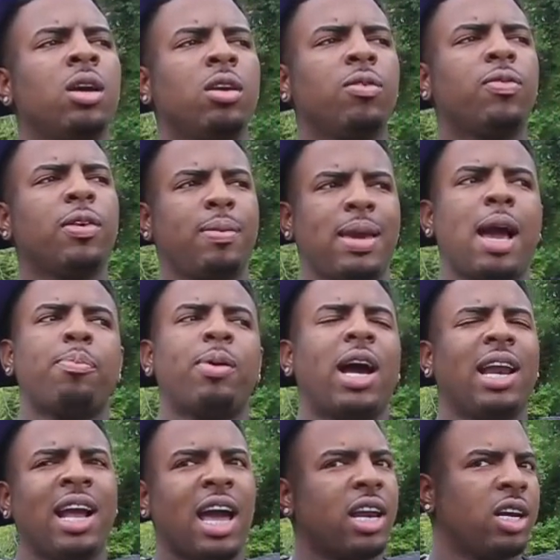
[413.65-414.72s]
you feel me? I
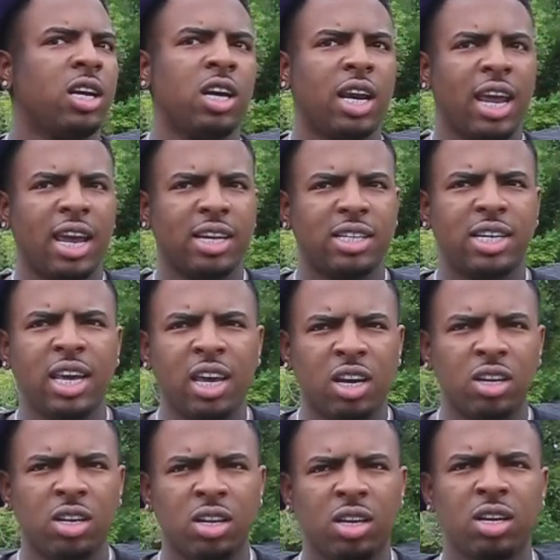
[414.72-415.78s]
probably got a good ass
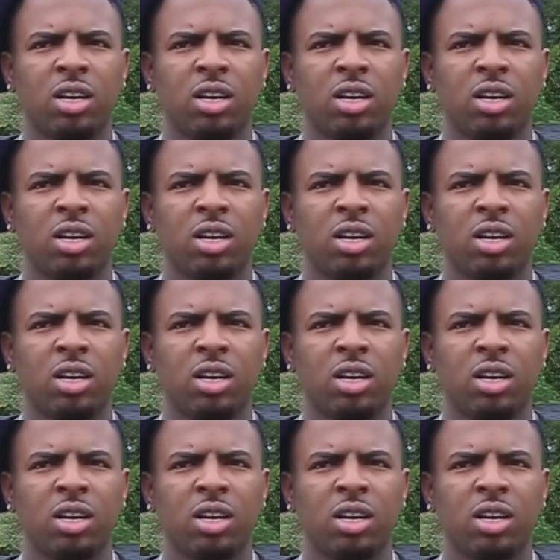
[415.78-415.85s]
deal.